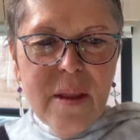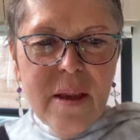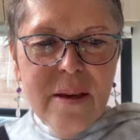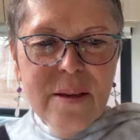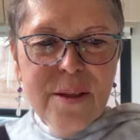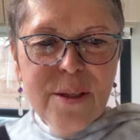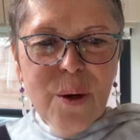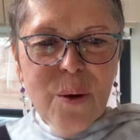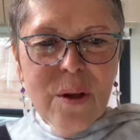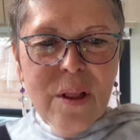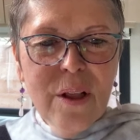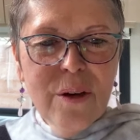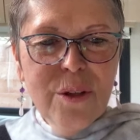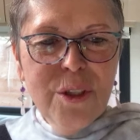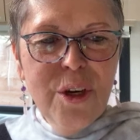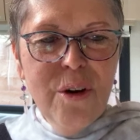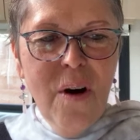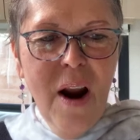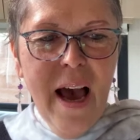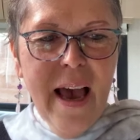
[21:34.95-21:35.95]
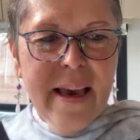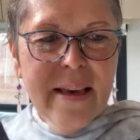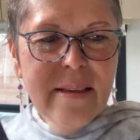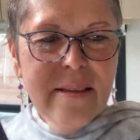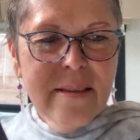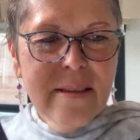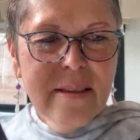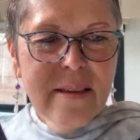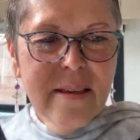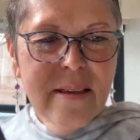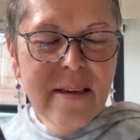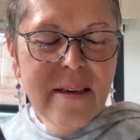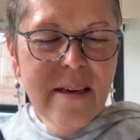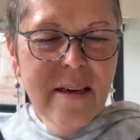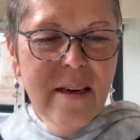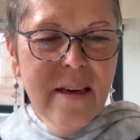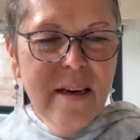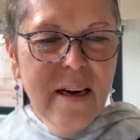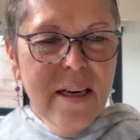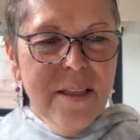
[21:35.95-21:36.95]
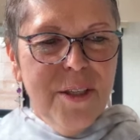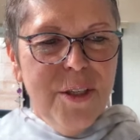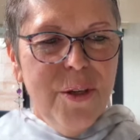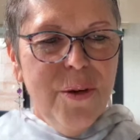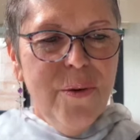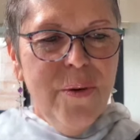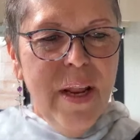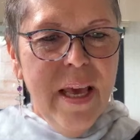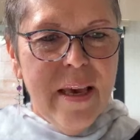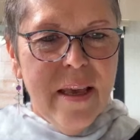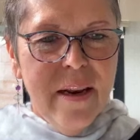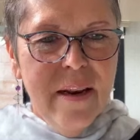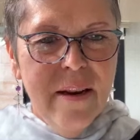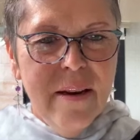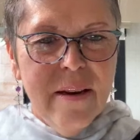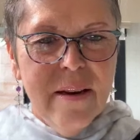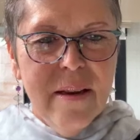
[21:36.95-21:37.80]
So close your eyes and tune in